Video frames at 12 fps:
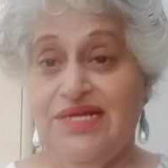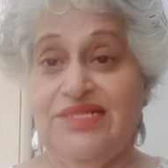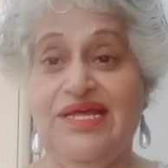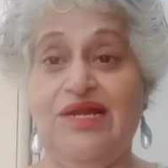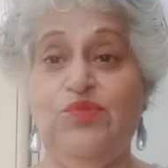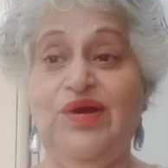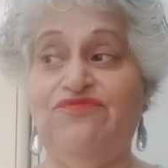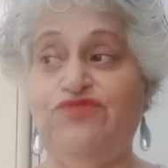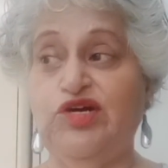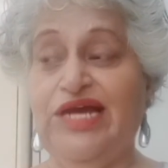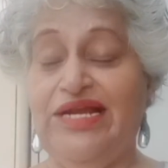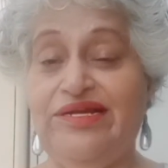then we are
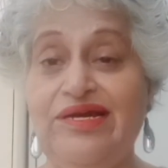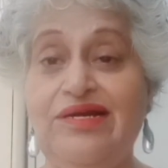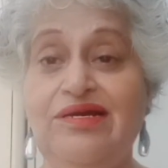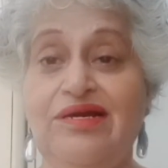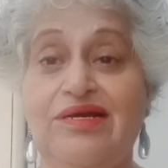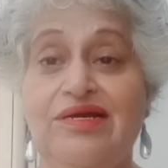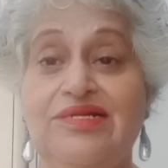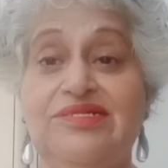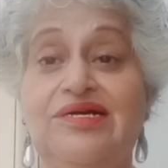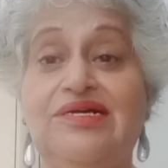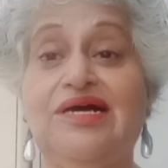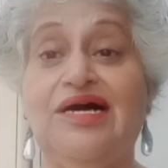forgetting
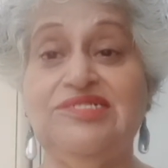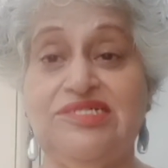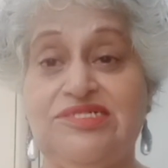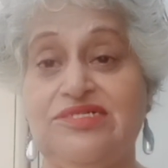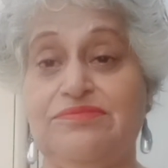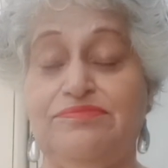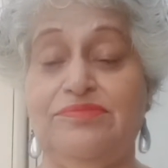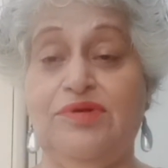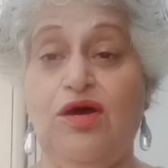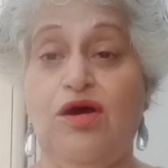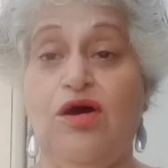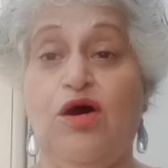the custom
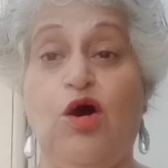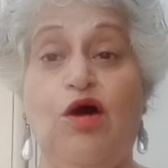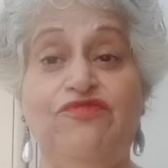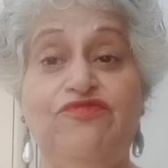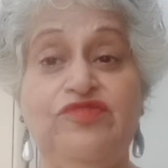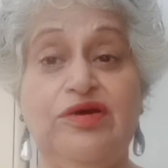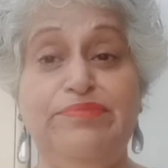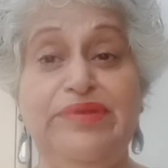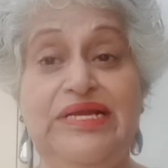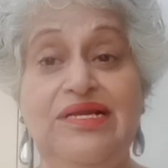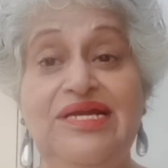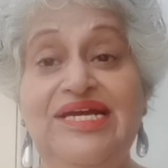of the
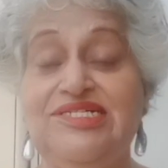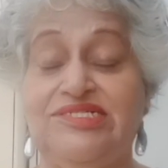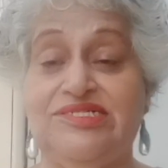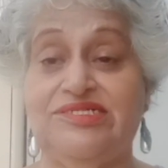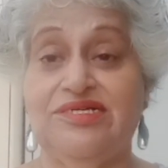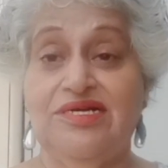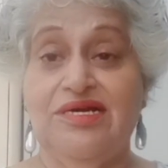Middle East.